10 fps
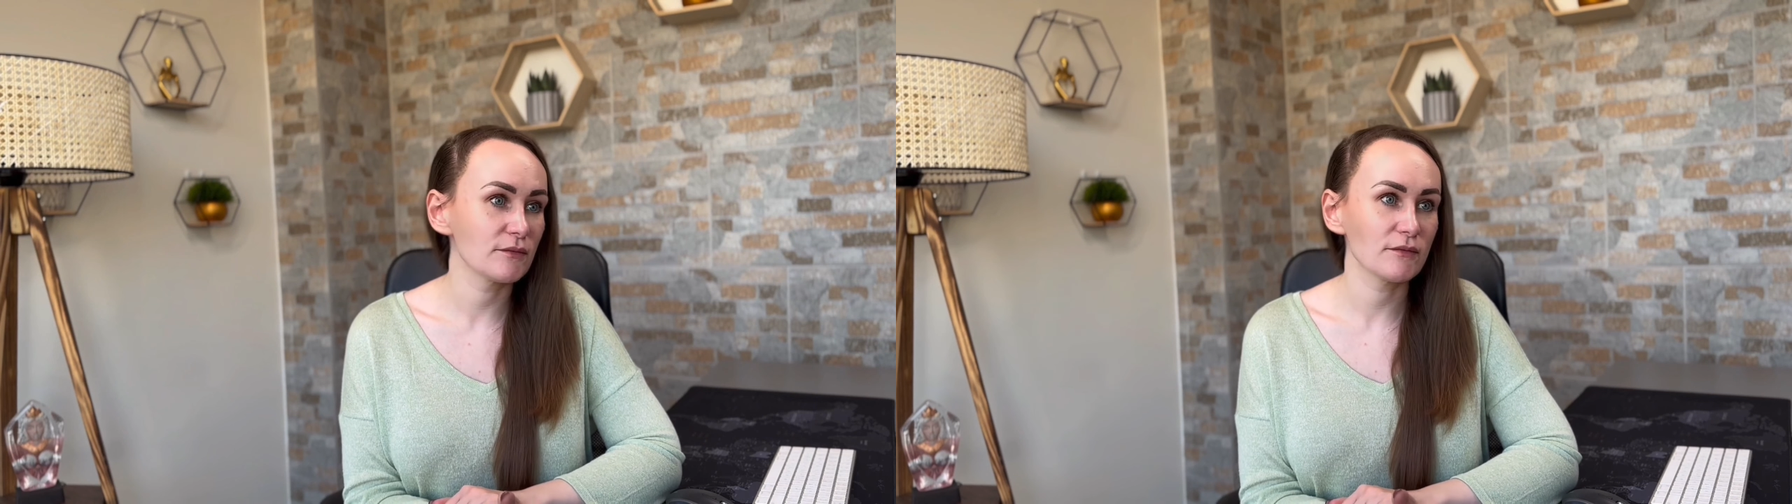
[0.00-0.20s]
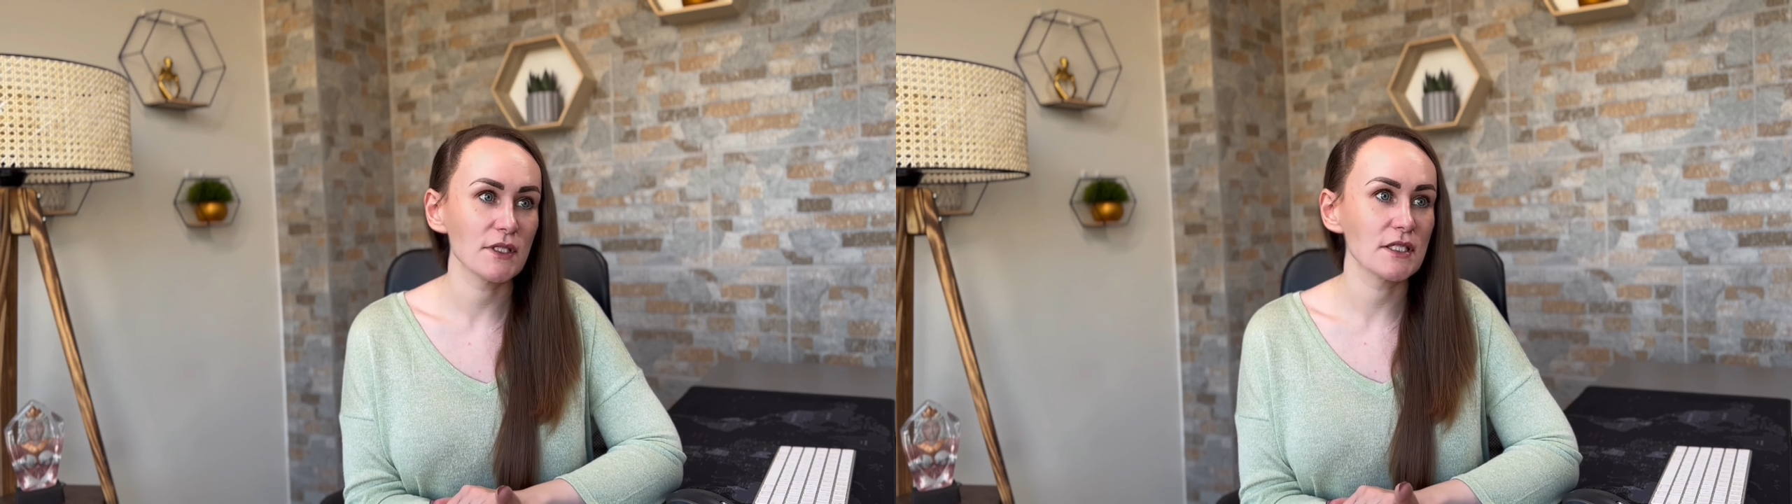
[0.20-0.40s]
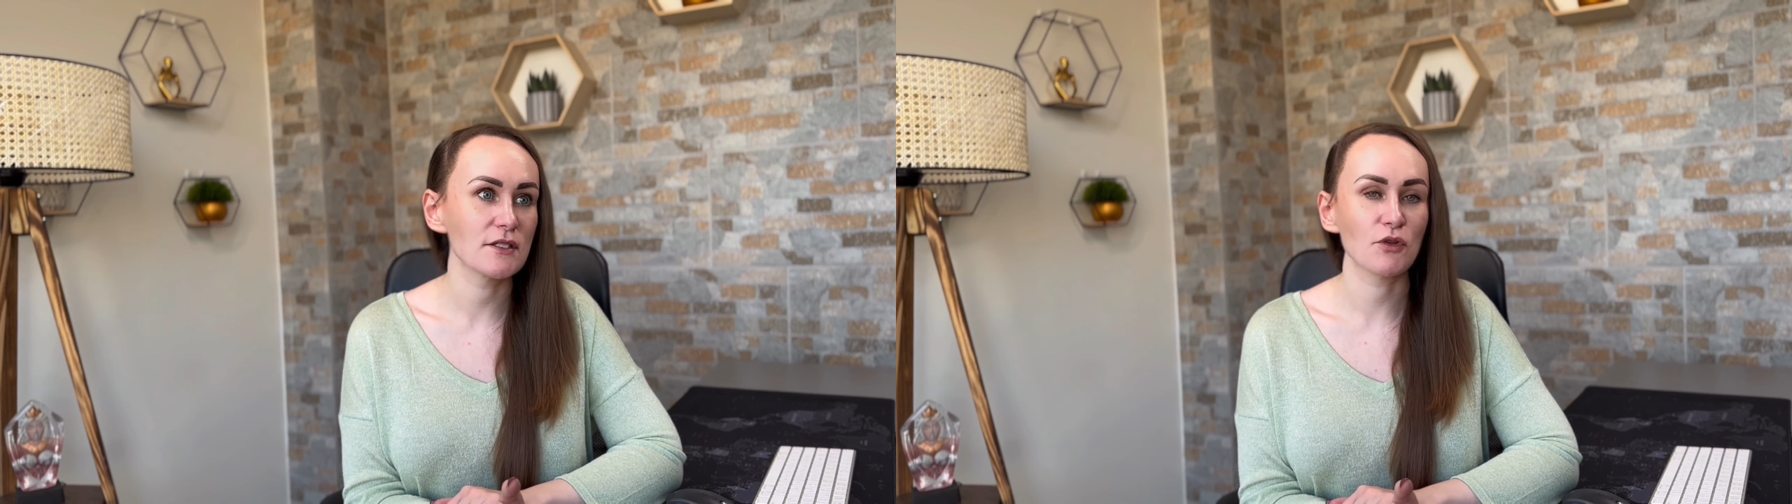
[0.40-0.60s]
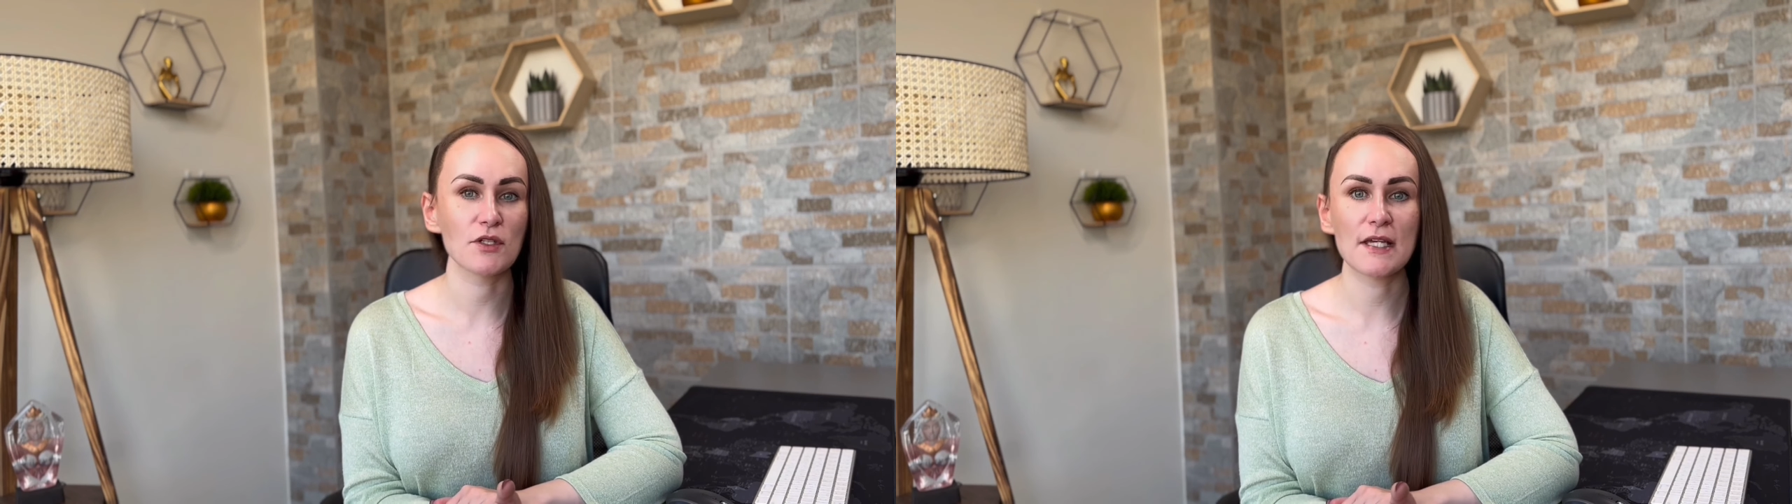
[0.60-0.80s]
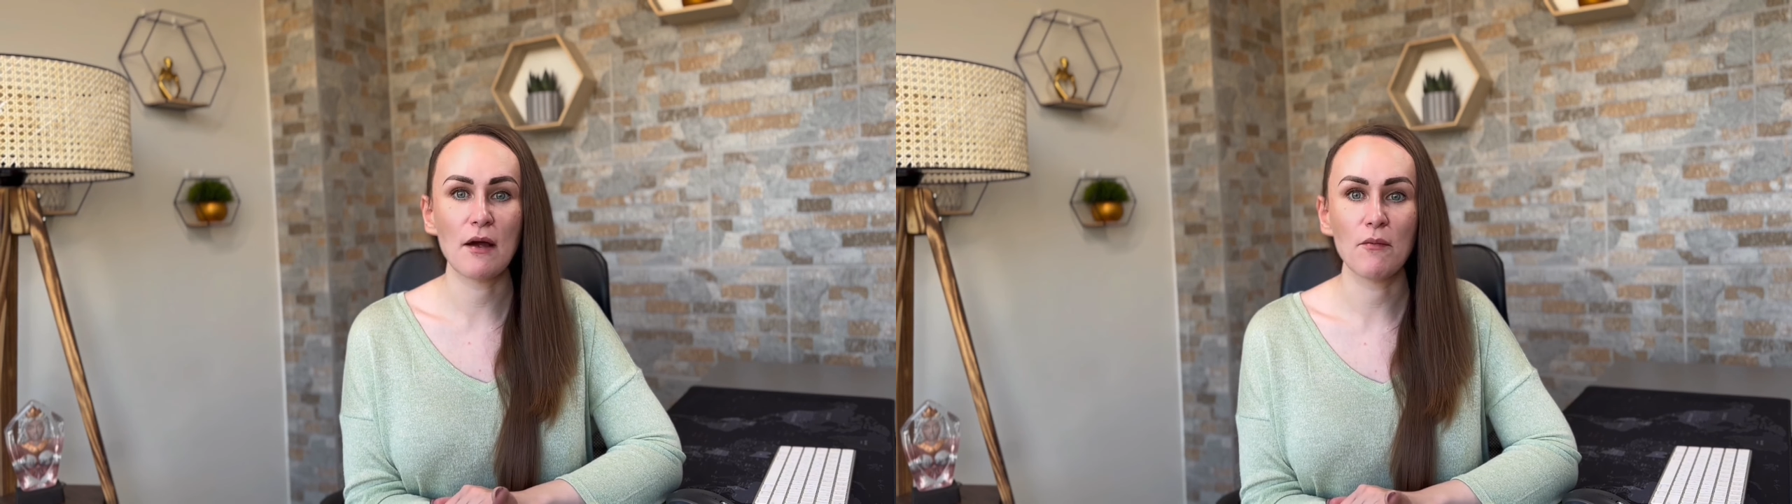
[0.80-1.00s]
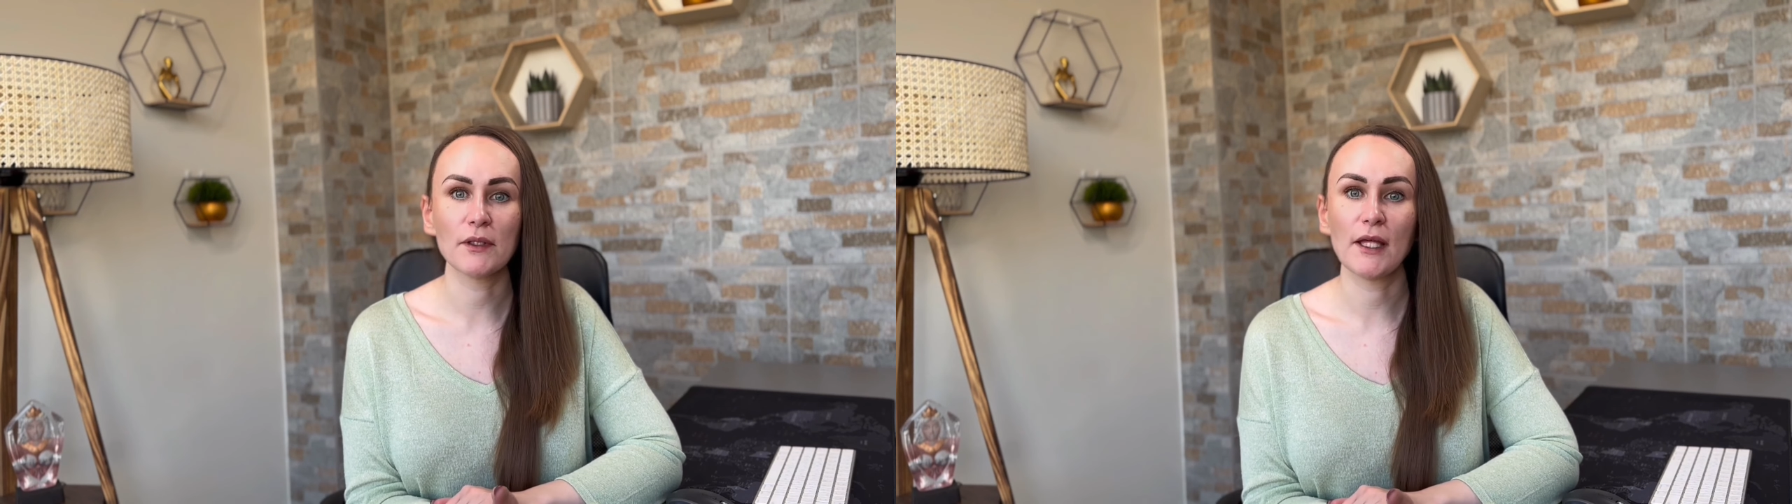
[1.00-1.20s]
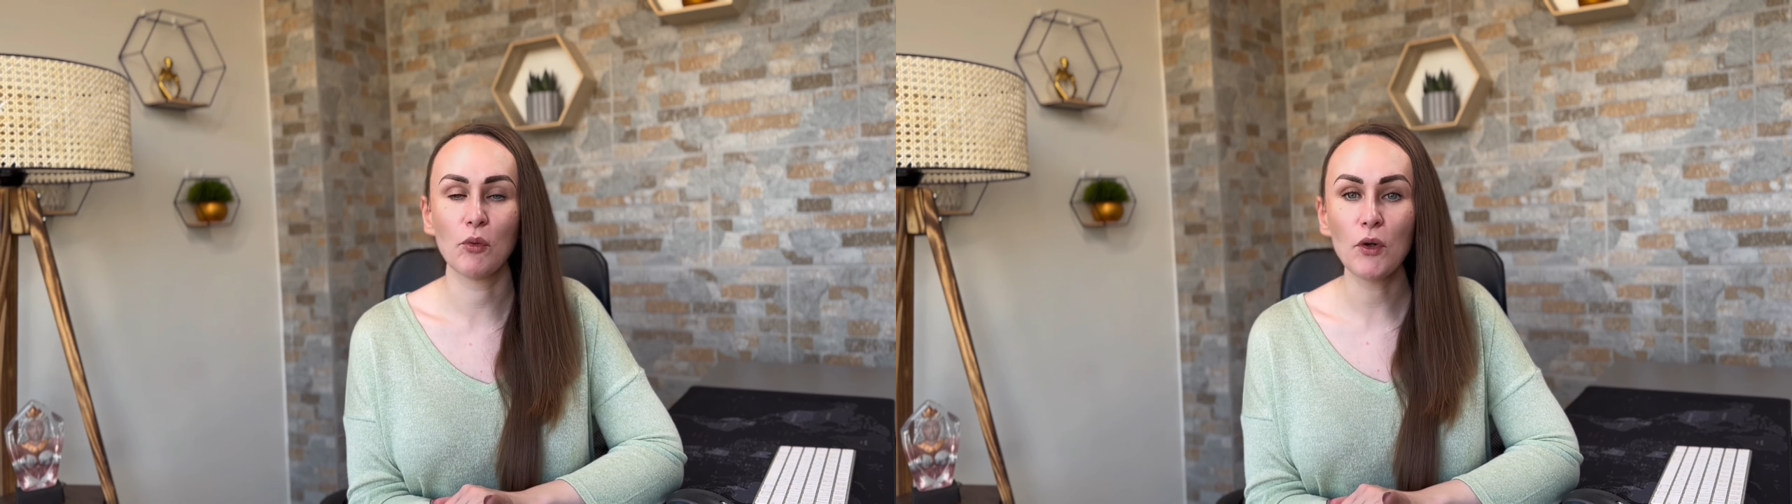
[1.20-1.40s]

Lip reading: is, for example, a